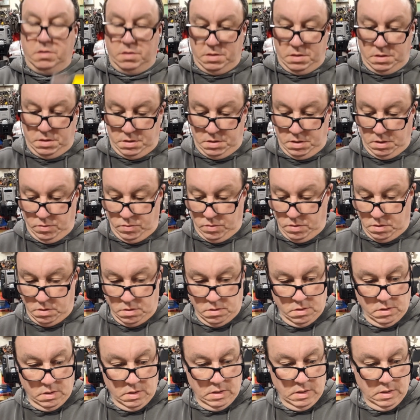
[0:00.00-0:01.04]
of this thing were
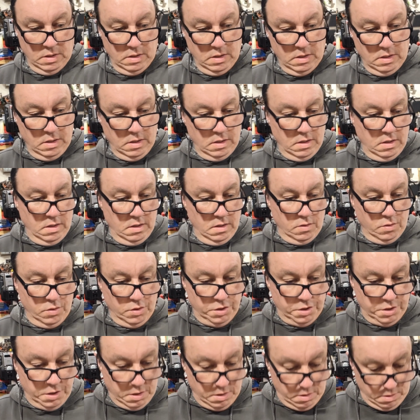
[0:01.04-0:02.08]

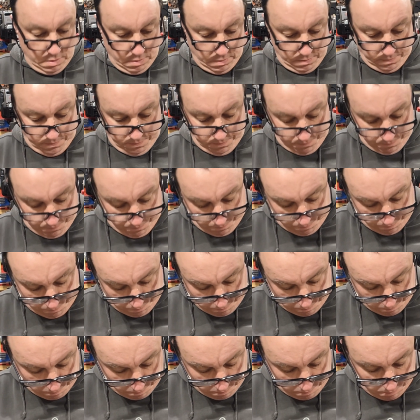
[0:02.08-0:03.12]
shit.
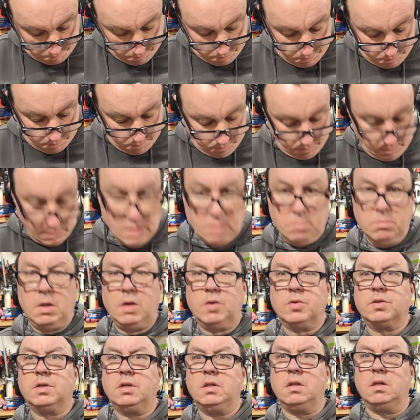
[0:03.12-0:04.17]
But it
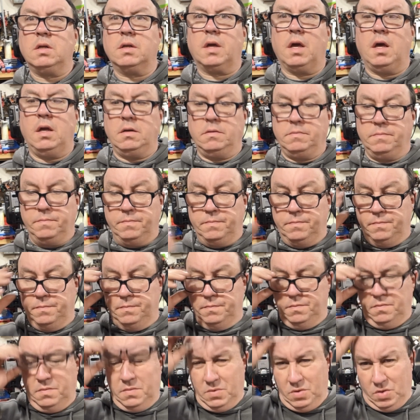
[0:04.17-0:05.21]
was good to look at.
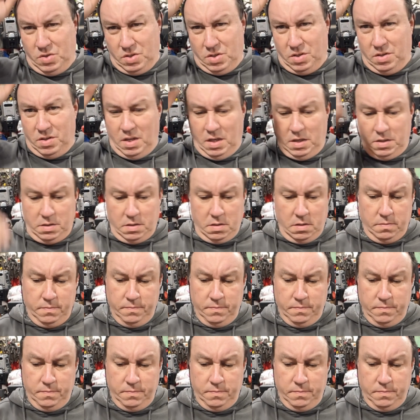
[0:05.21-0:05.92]
It was a good test.